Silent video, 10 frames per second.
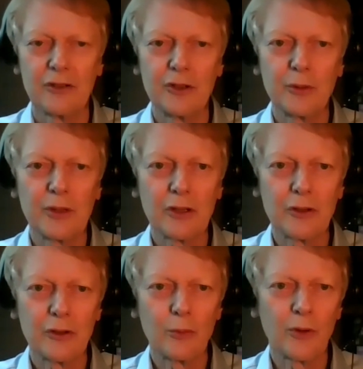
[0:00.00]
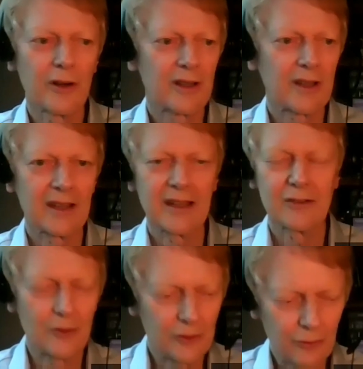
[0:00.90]
doing good work,
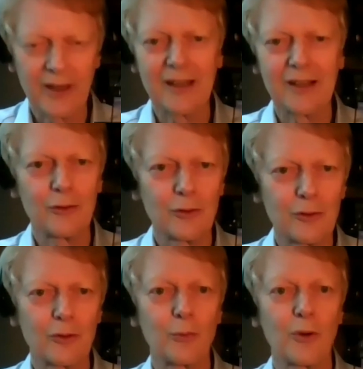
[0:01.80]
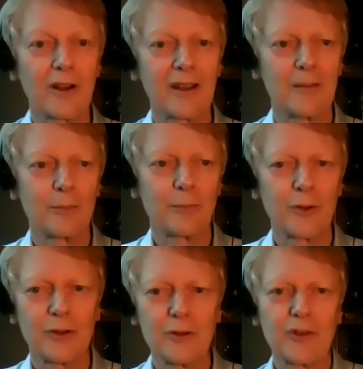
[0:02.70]
get good training, do good work, and
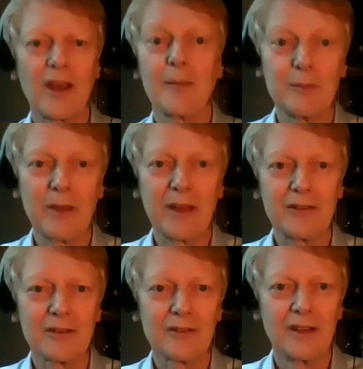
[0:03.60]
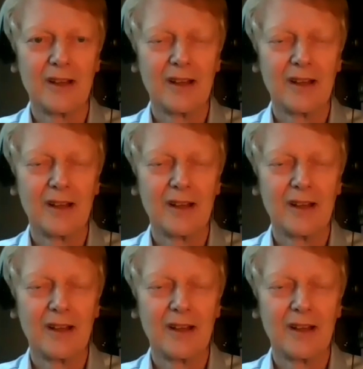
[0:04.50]
produce happy patients.